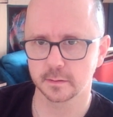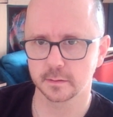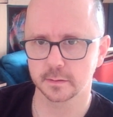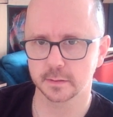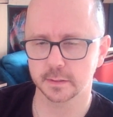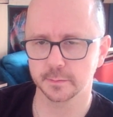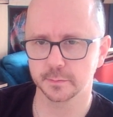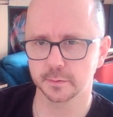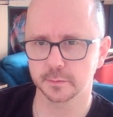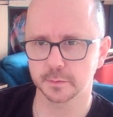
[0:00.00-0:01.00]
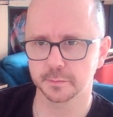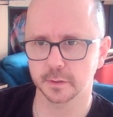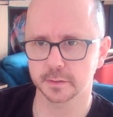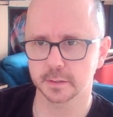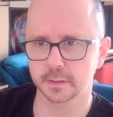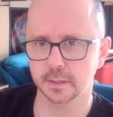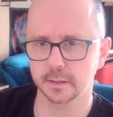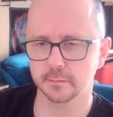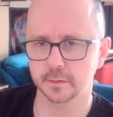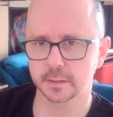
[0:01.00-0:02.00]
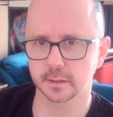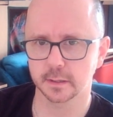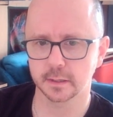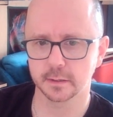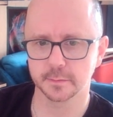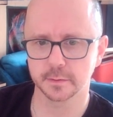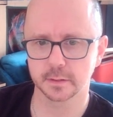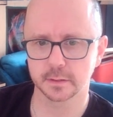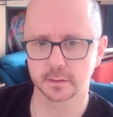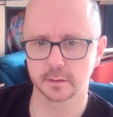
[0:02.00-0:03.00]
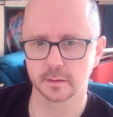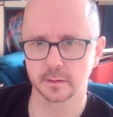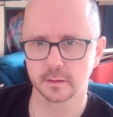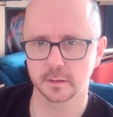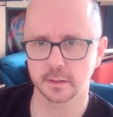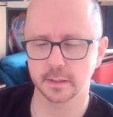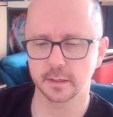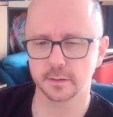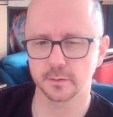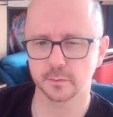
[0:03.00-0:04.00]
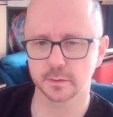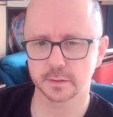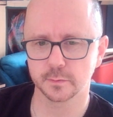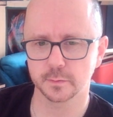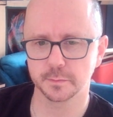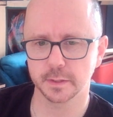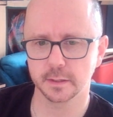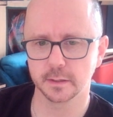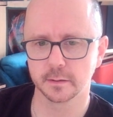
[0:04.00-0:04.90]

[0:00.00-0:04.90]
Simple deposits in retirement, and then endorsed would be